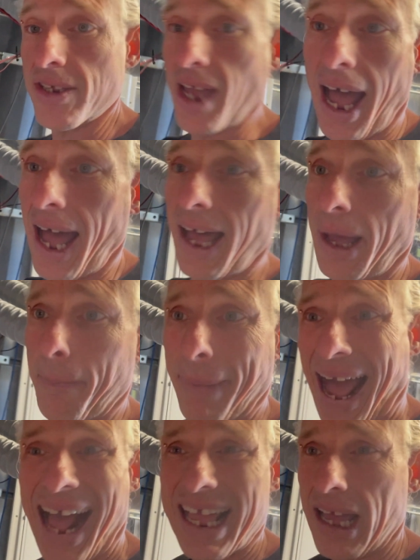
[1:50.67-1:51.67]
got a
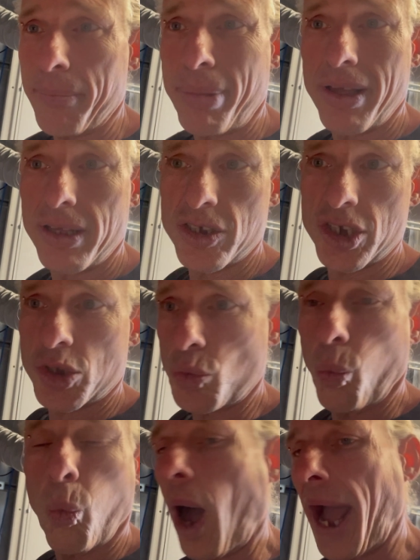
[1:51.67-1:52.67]
backup just
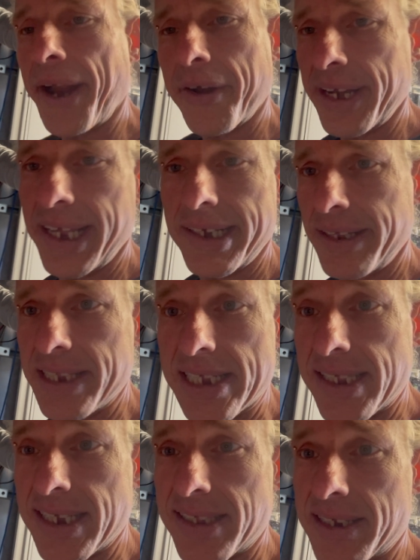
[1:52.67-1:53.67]
wired into the
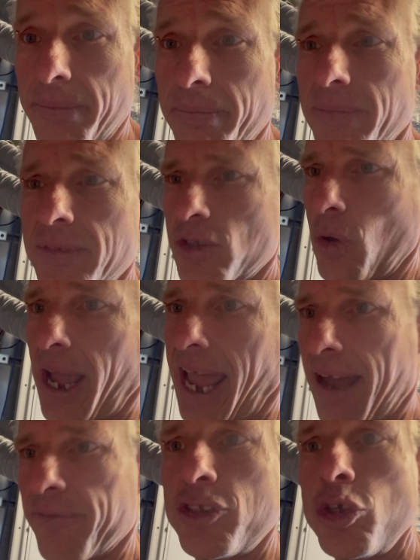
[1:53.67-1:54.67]
system. So I
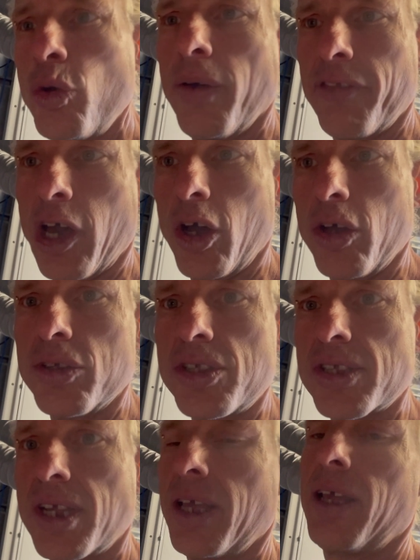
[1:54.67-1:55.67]
have two of
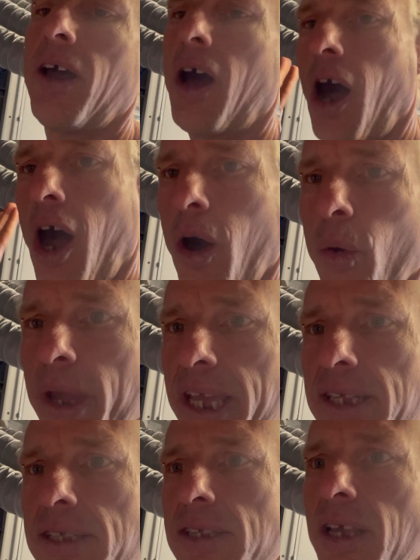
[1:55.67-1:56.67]
those
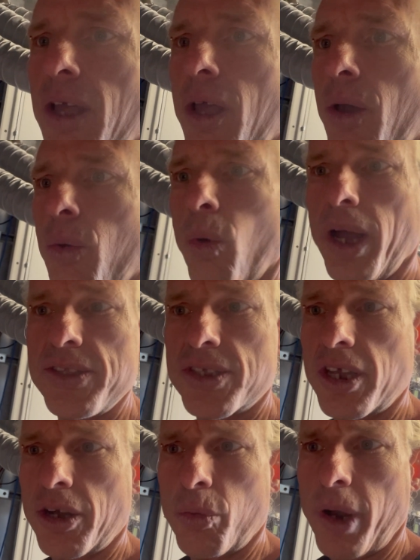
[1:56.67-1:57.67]
always. One's
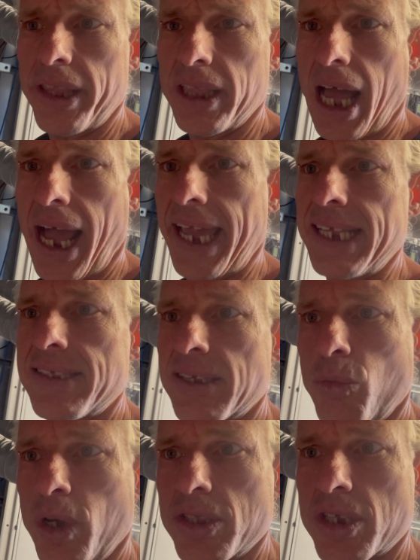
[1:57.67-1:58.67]
going to run lights
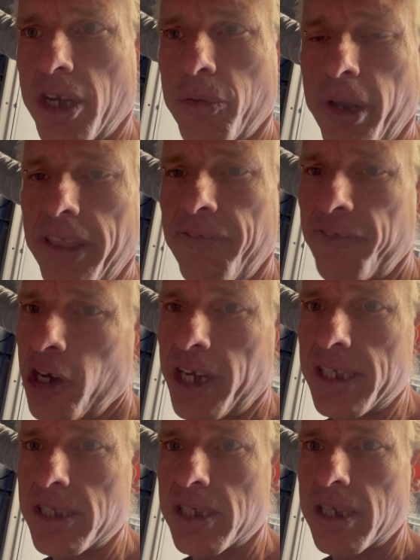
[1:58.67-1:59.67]
and one's going to run the
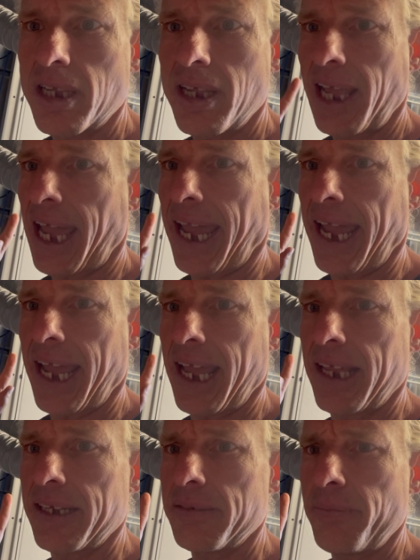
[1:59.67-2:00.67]
furnace
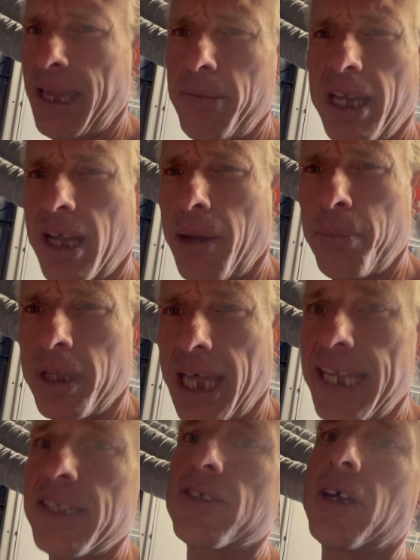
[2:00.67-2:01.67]
and maybe a couple lights